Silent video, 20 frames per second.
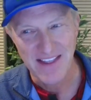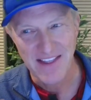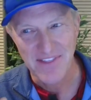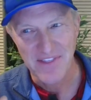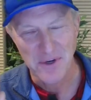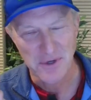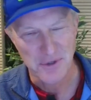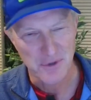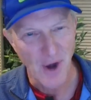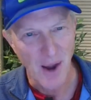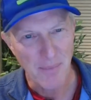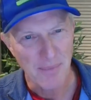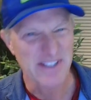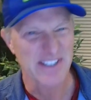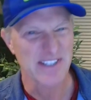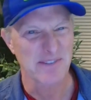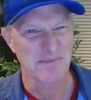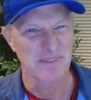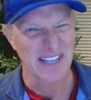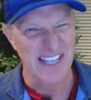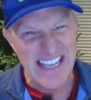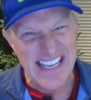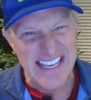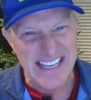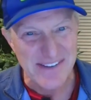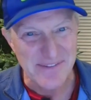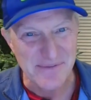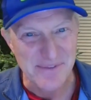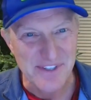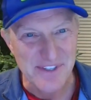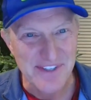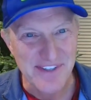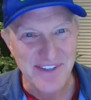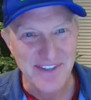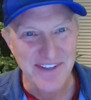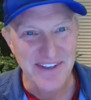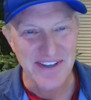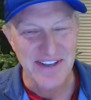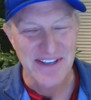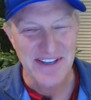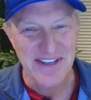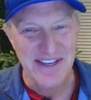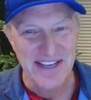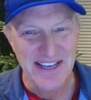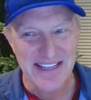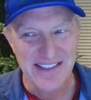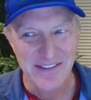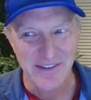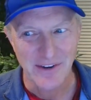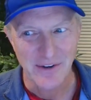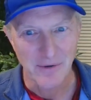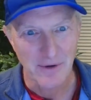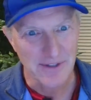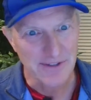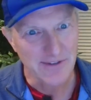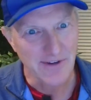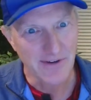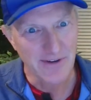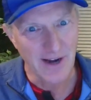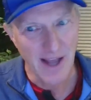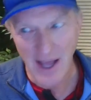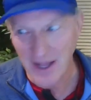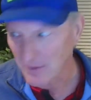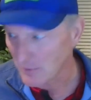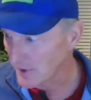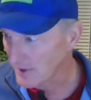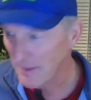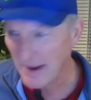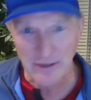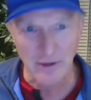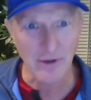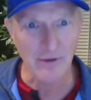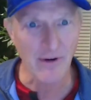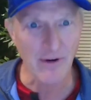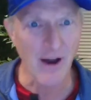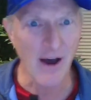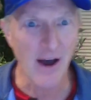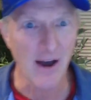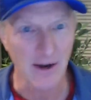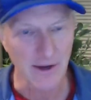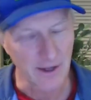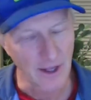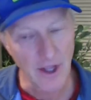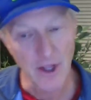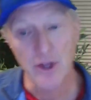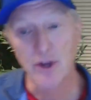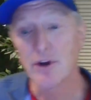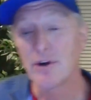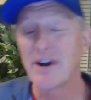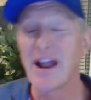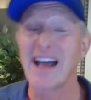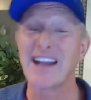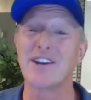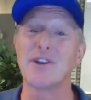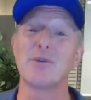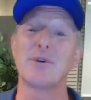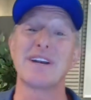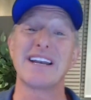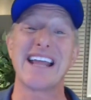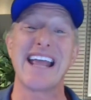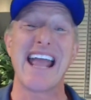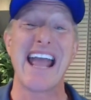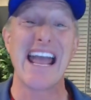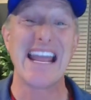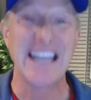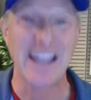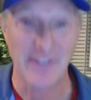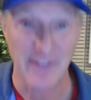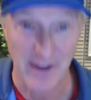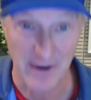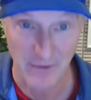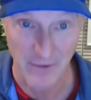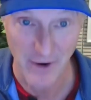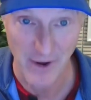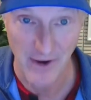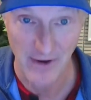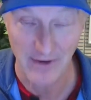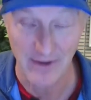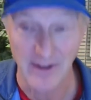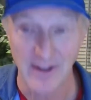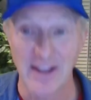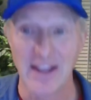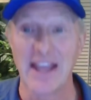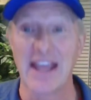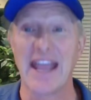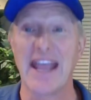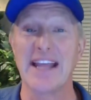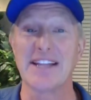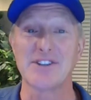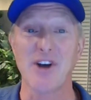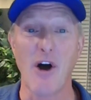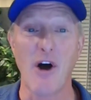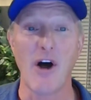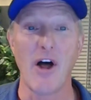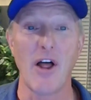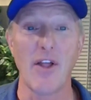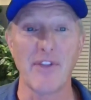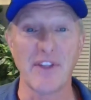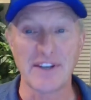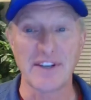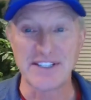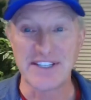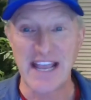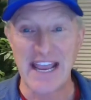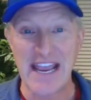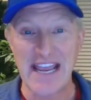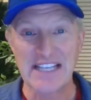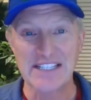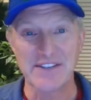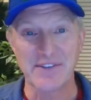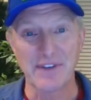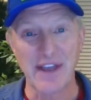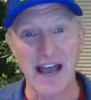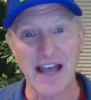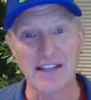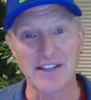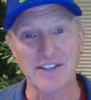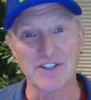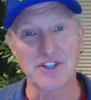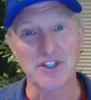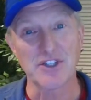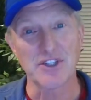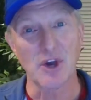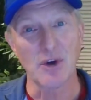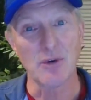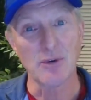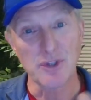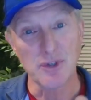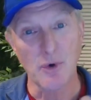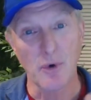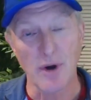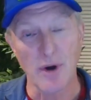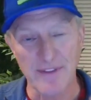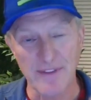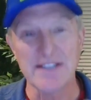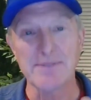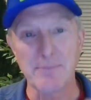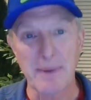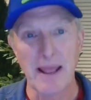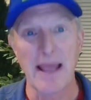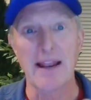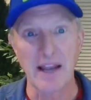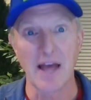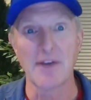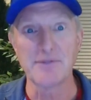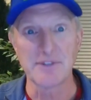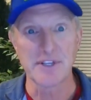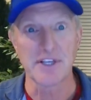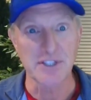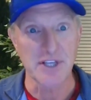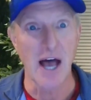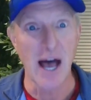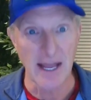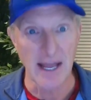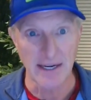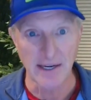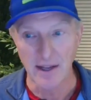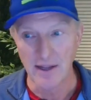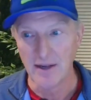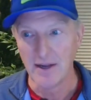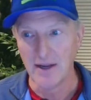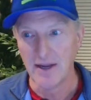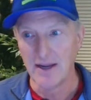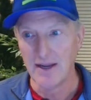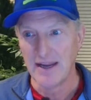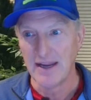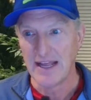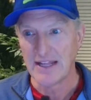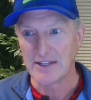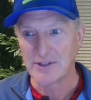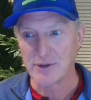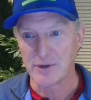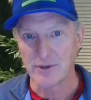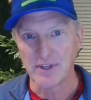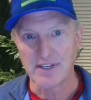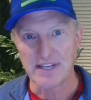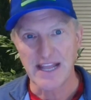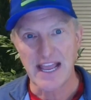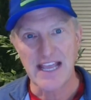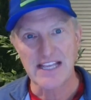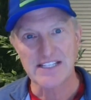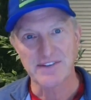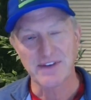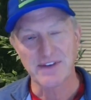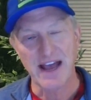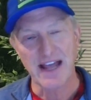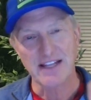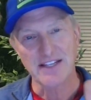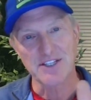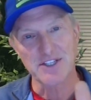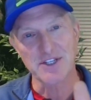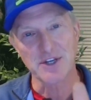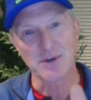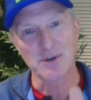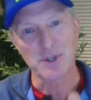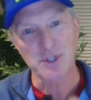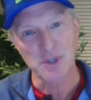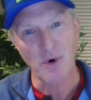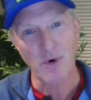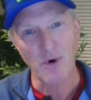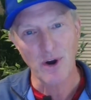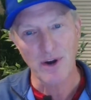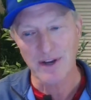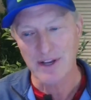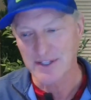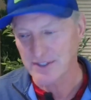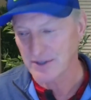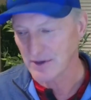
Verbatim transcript: they're dropping some leaves and saying, well, What's going on? What am I doing wrong? You're not doing anything wrong. It's all the days have gotten so short. This plant loves the sun. And so the days have gotten so short, it's